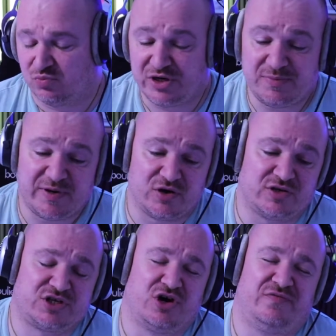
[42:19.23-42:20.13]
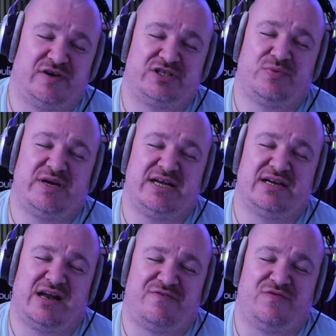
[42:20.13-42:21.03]
Would he be good as cover? Do we need a
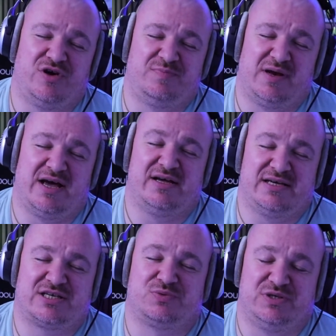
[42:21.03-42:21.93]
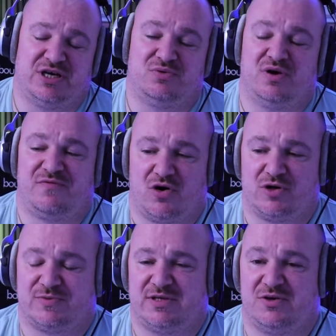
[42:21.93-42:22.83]
left-footed player? Yes, we do. Of
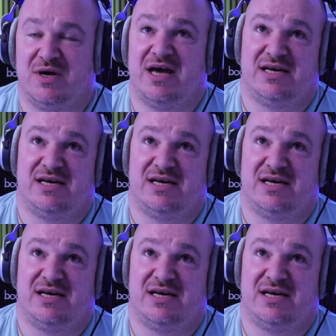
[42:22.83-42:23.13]
course we do.